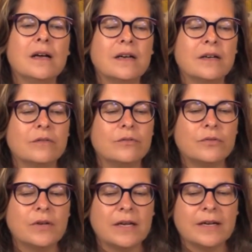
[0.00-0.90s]

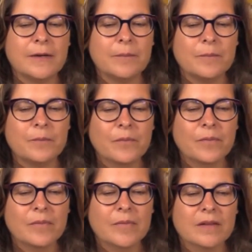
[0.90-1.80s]
of,
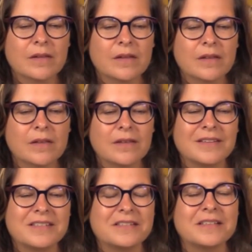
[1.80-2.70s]

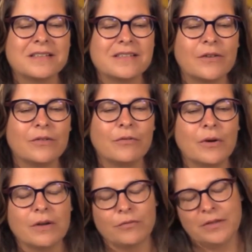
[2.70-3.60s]
and this is going to sound
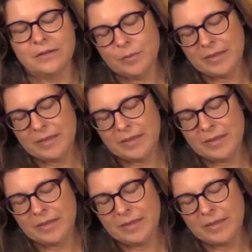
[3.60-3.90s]
far afield,